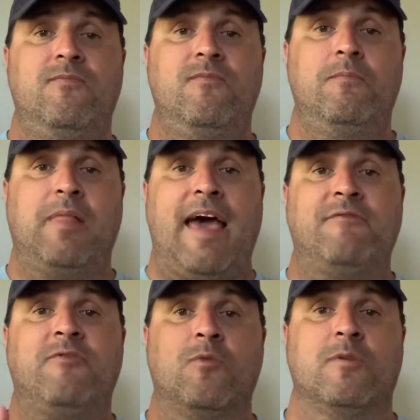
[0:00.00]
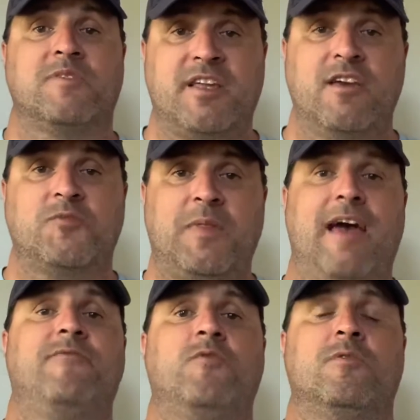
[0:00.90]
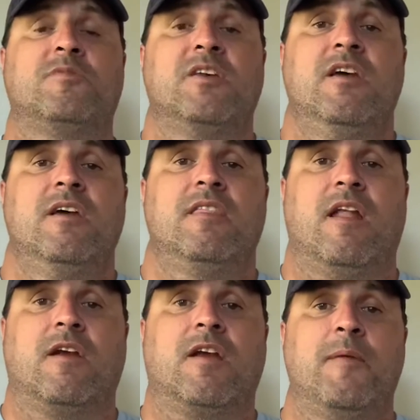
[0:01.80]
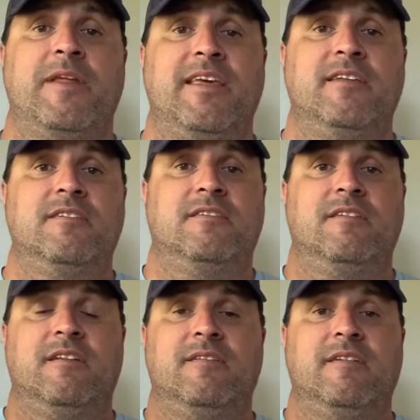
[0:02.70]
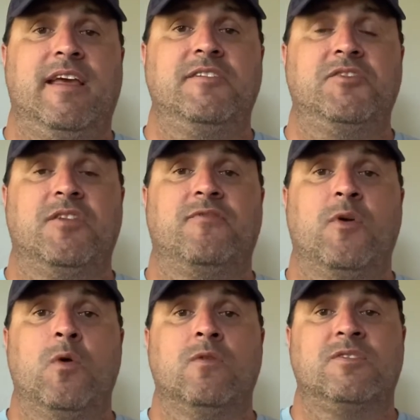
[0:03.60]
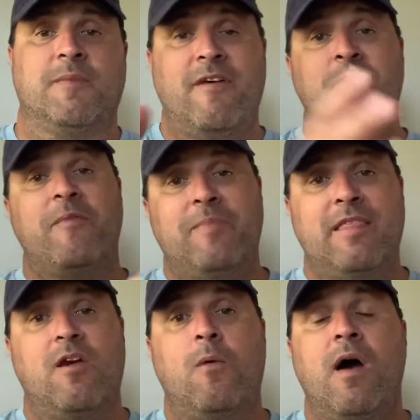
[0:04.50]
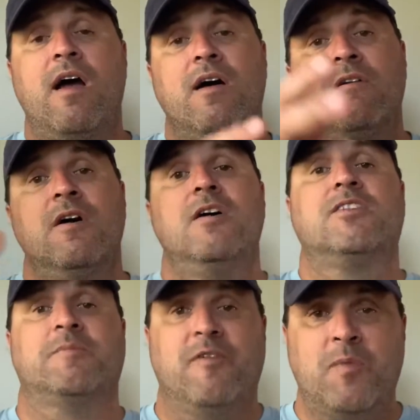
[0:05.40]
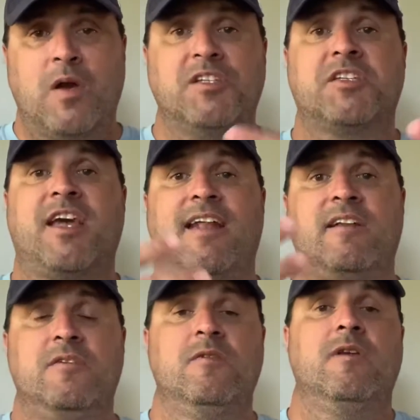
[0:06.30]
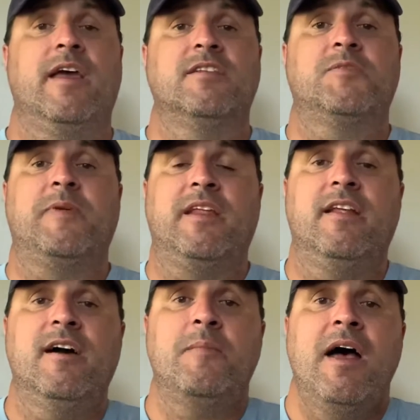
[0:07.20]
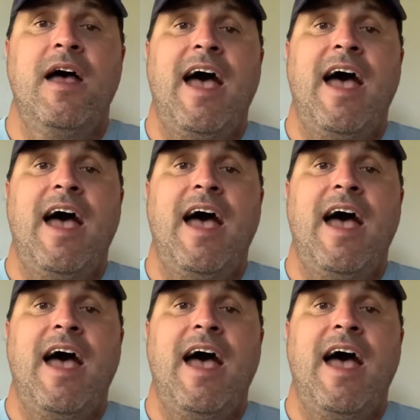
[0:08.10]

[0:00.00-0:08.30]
platforms, sales platforms, that are coming into the fold. Some of them have been there a while. Some of them are just kind of new and spinning up.